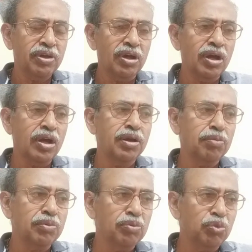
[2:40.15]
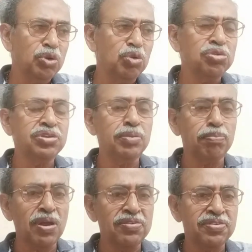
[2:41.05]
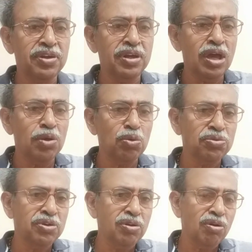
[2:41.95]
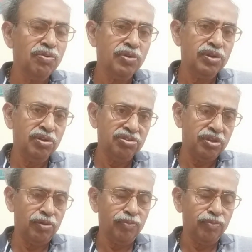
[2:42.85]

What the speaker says: and we use the plus and arrows and all for this thing.